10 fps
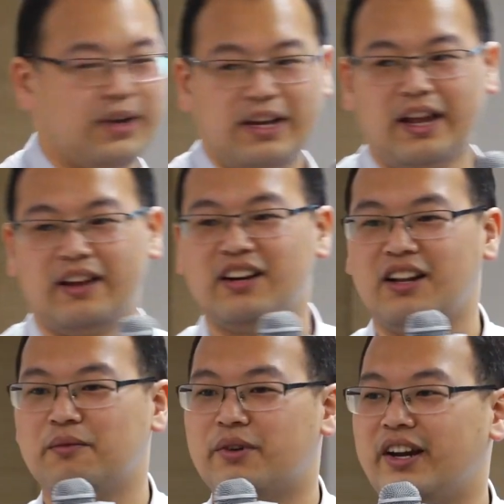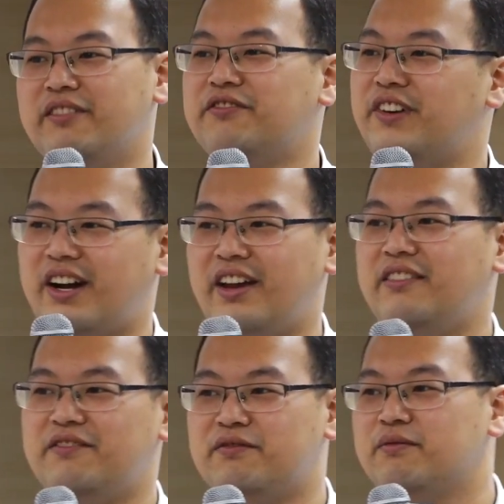we can calibrate
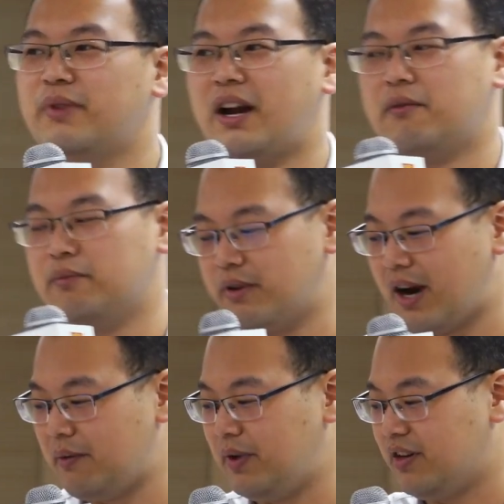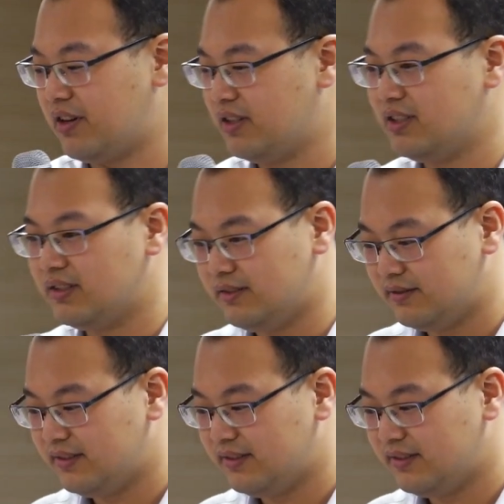5 parameters.